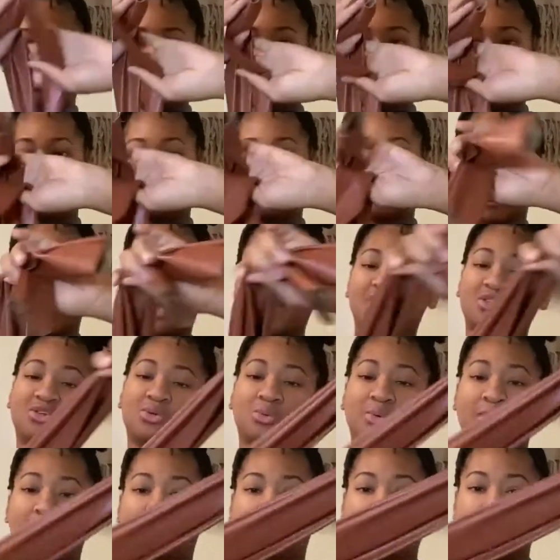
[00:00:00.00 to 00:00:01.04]
She decided to
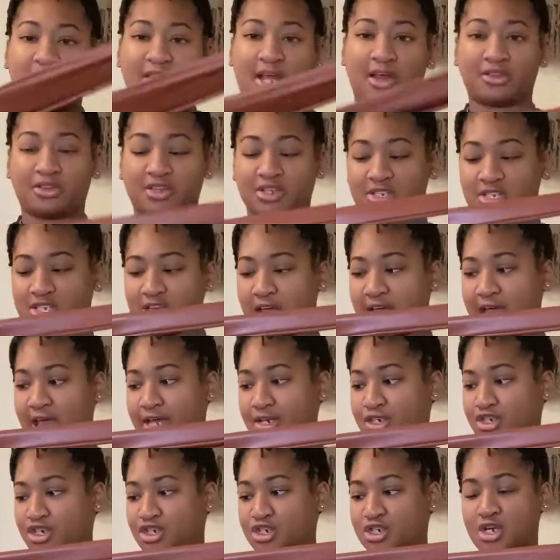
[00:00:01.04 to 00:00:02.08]
wear it without the
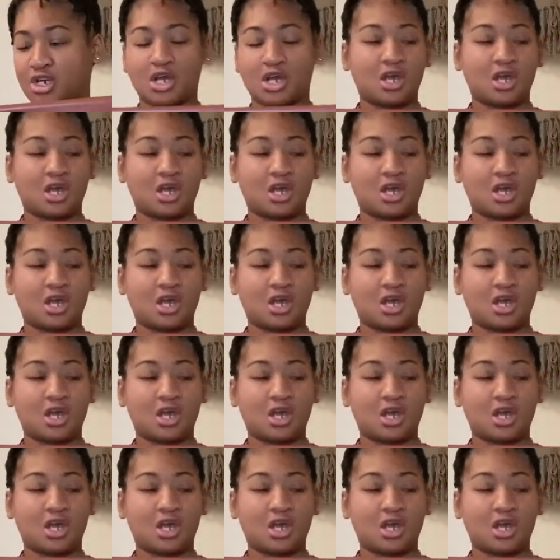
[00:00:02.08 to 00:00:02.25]
sash.